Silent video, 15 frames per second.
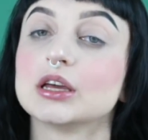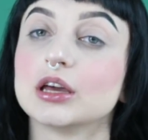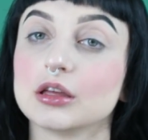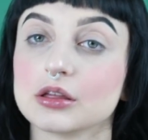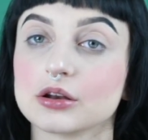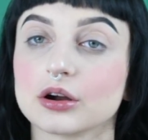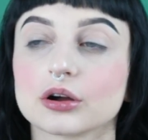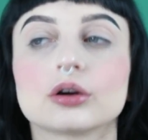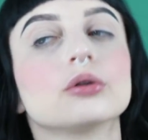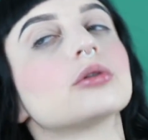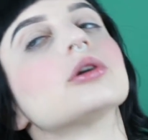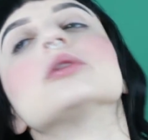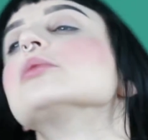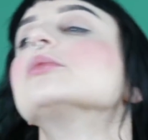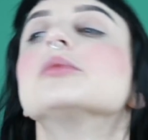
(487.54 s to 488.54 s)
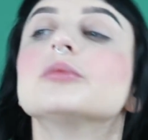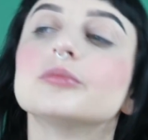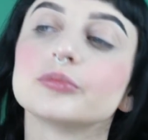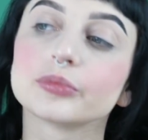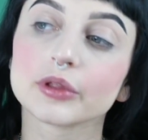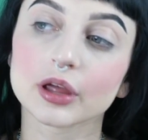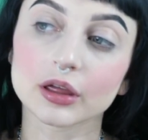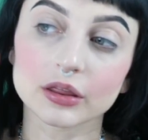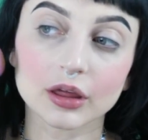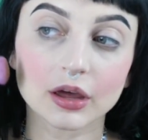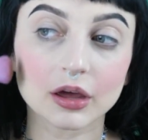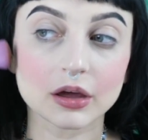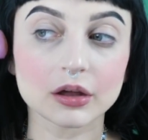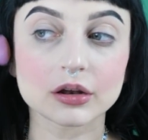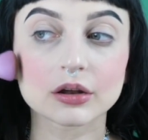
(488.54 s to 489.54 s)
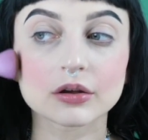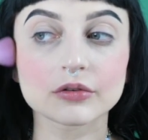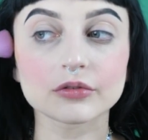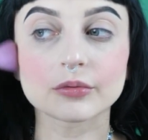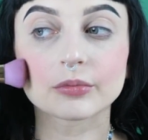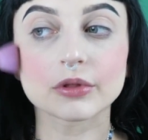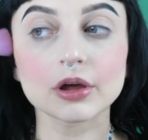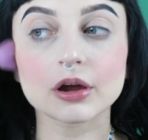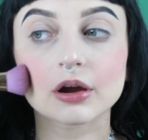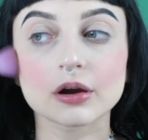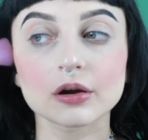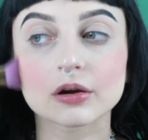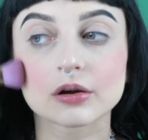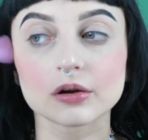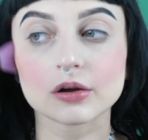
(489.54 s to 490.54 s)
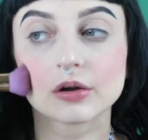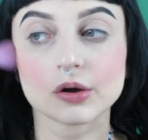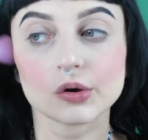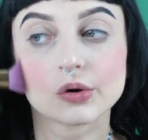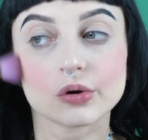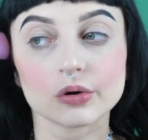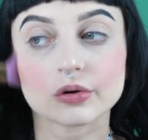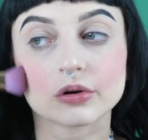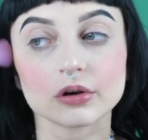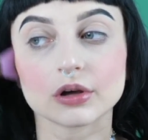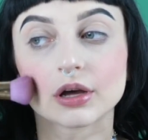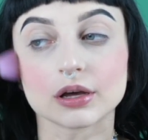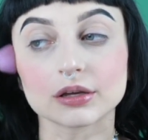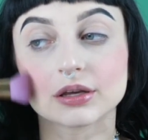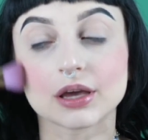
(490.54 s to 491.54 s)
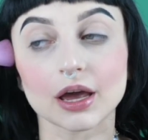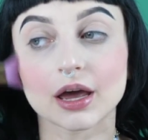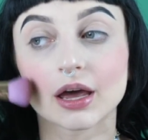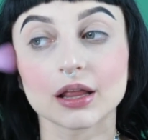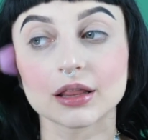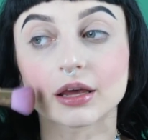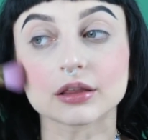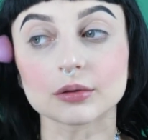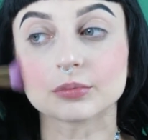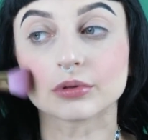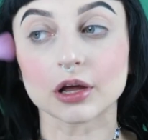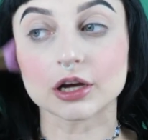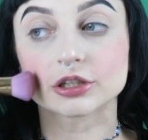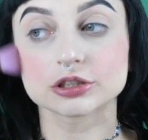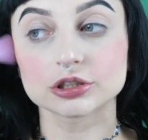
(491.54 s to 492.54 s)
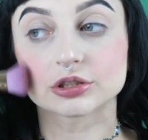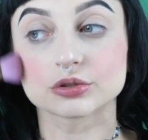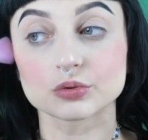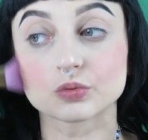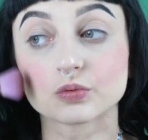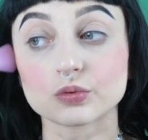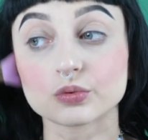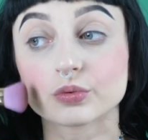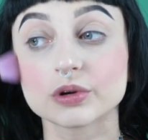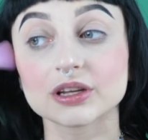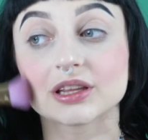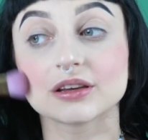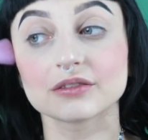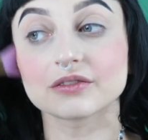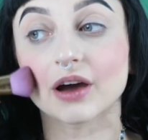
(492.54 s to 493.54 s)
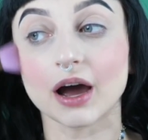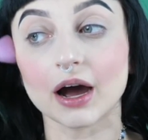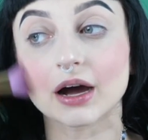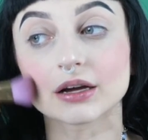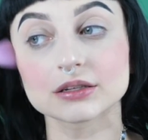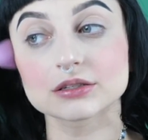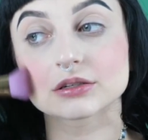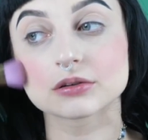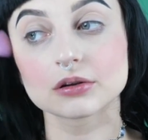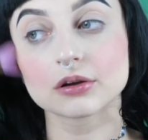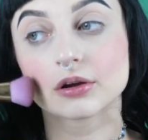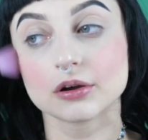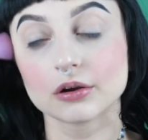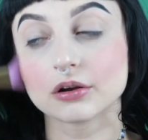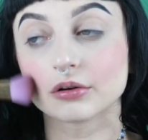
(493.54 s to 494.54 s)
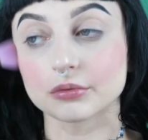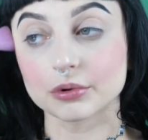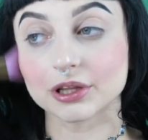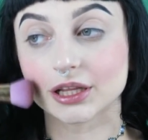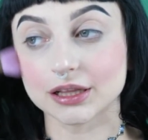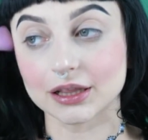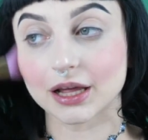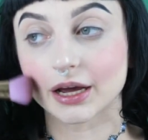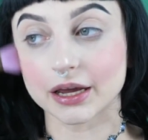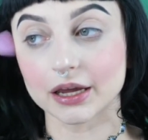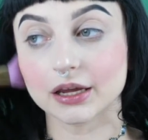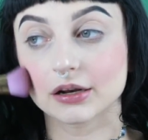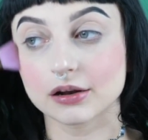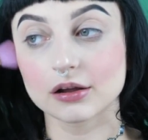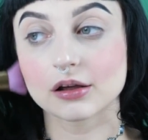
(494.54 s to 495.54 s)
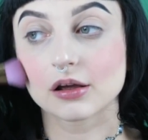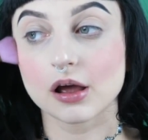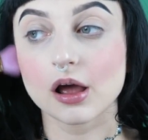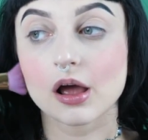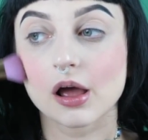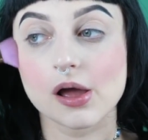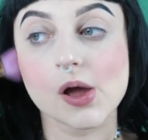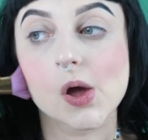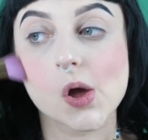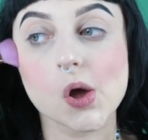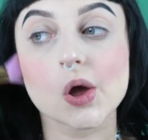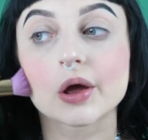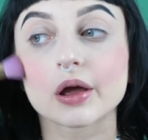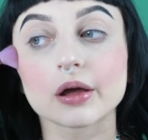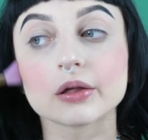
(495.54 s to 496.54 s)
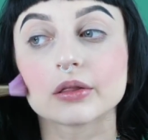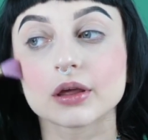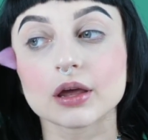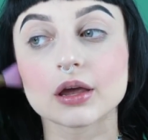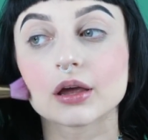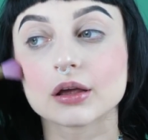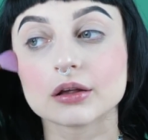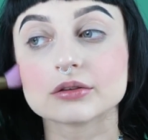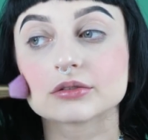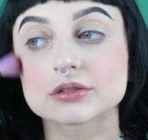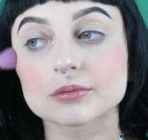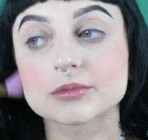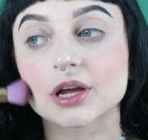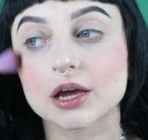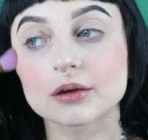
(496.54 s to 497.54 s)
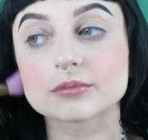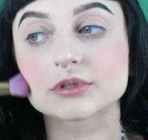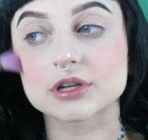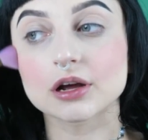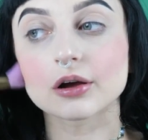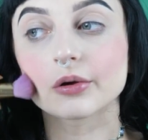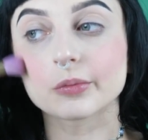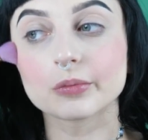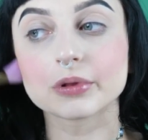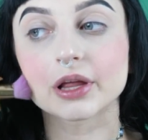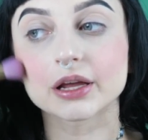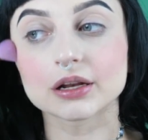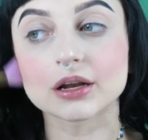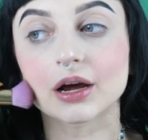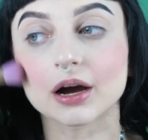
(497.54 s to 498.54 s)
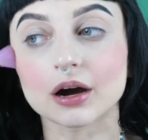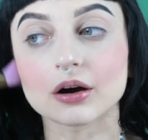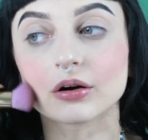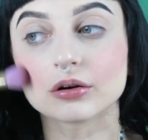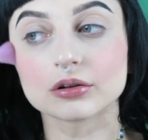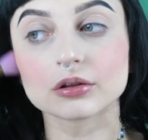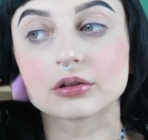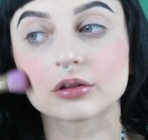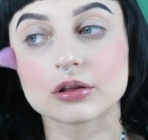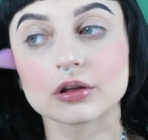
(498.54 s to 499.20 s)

in the dark cocoa. And then from there, again, like the blush, just really fast and really light. And then sometimes to help blend out